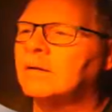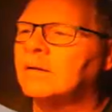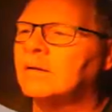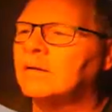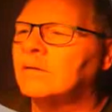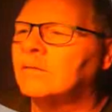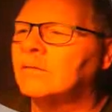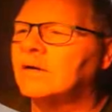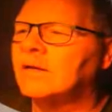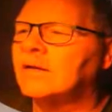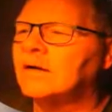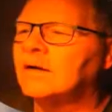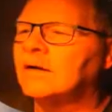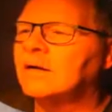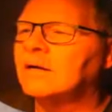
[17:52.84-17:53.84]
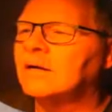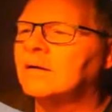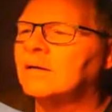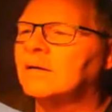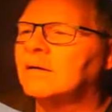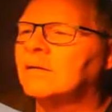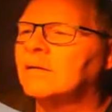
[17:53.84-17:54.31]
Right there.
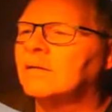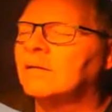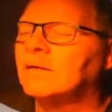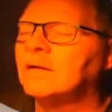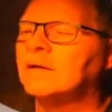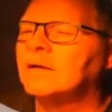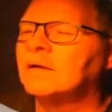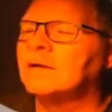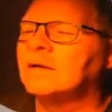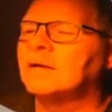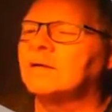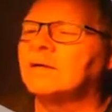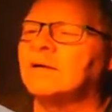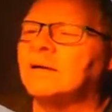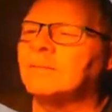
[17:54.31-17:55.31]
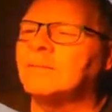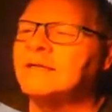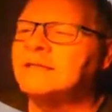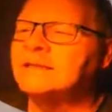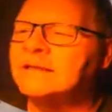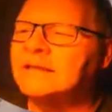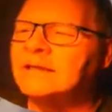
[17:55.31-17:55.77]
All right,
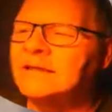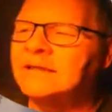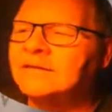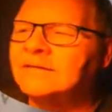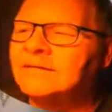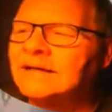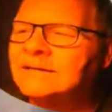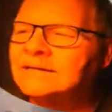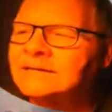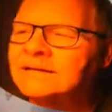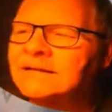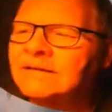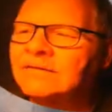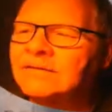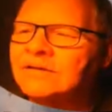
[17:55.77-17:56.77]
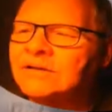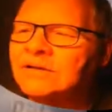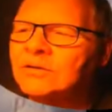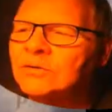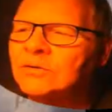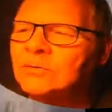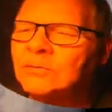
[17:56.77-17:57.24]
basically, that's giving
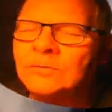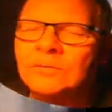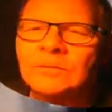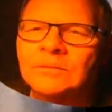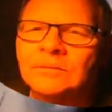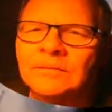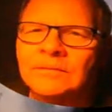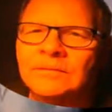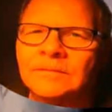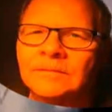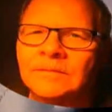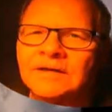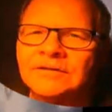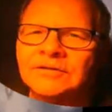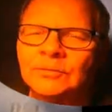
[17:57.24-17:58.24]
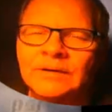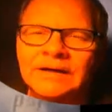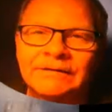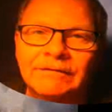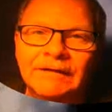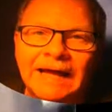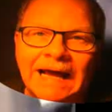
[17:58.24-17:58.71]
you, it's a red
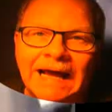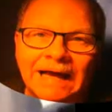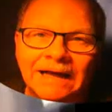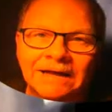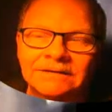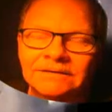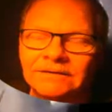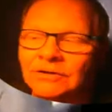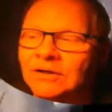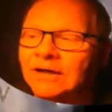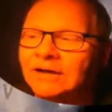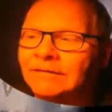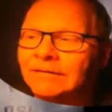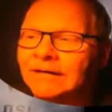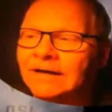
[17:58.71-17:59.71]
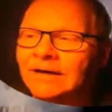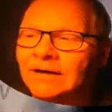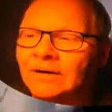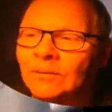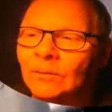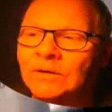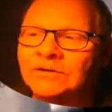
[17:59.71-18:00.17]
flag. You got to find out
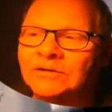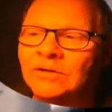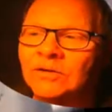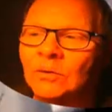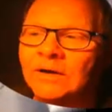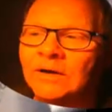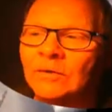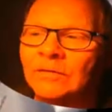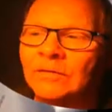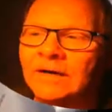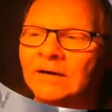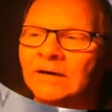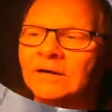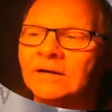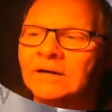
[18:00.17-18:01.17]
what's going on there.